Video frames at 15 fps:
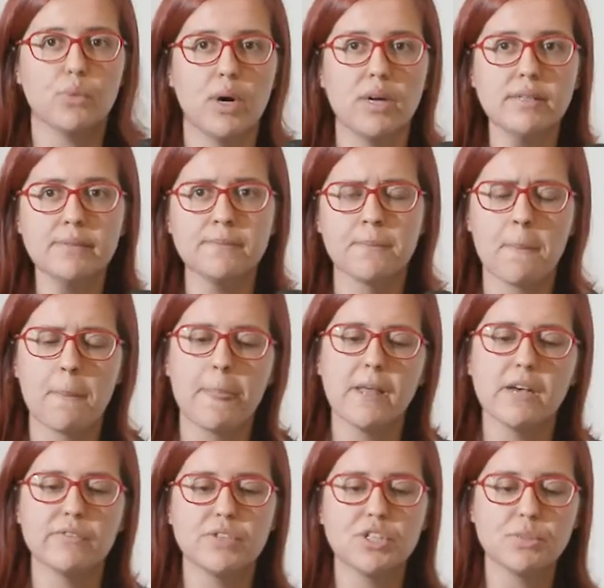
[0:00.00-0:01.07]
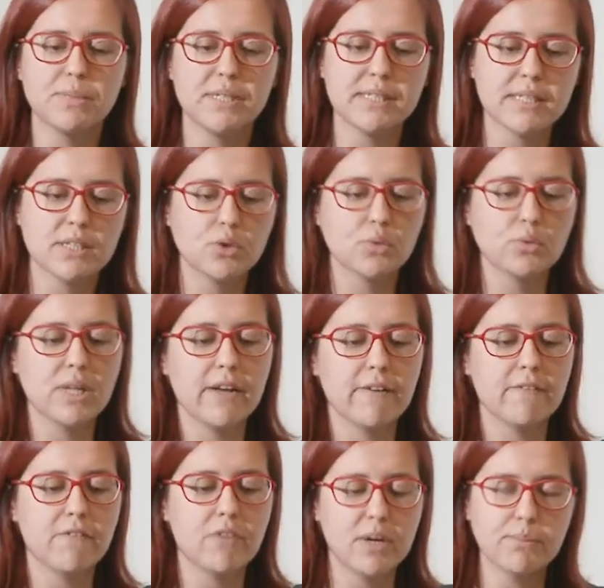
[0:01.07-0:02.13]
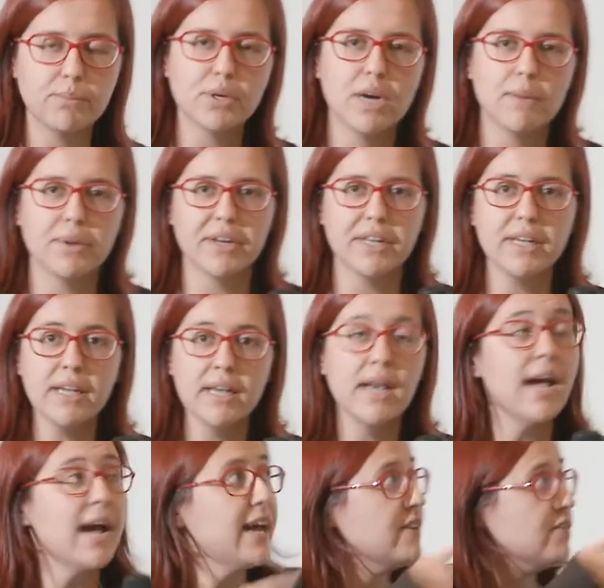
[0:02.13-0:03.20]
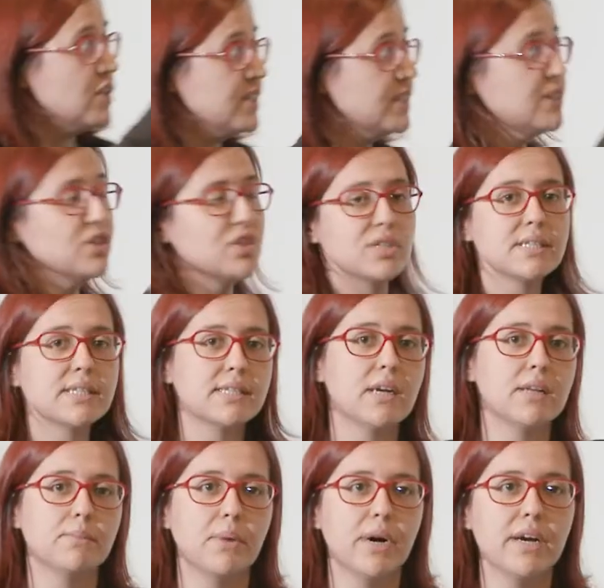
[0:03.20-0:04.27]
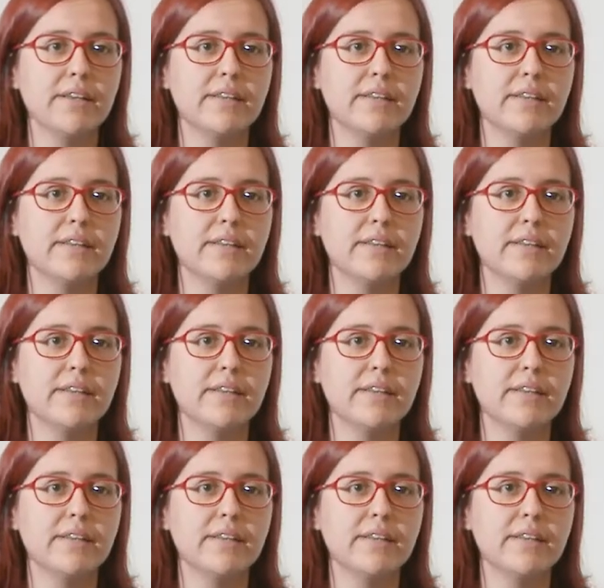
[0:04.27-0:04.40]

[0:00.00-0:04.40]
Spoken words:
1, which means that you will have 1 primary and 1 initial standby